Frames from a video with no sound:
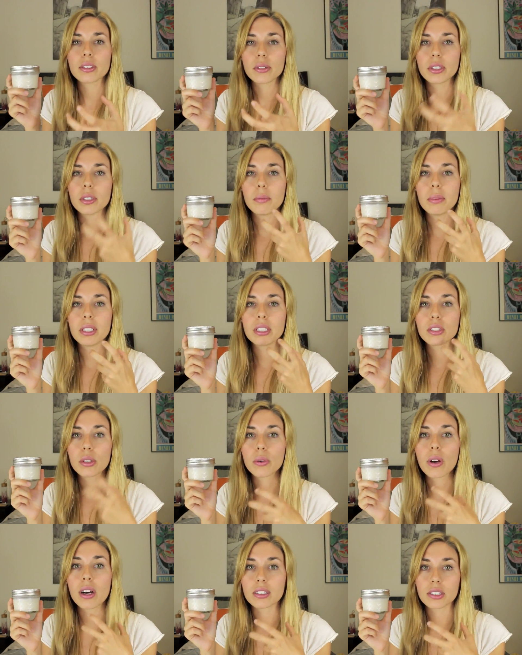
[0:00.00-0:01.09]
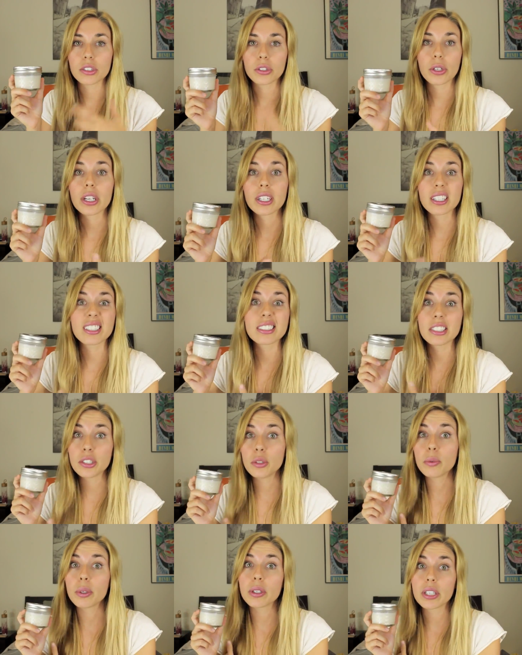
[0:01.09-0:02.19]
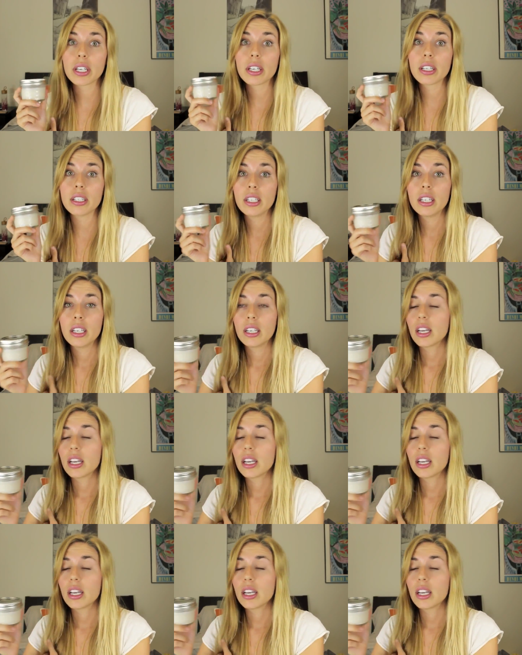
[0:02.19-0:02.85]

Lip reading: soda to be so concentrated, because then you will get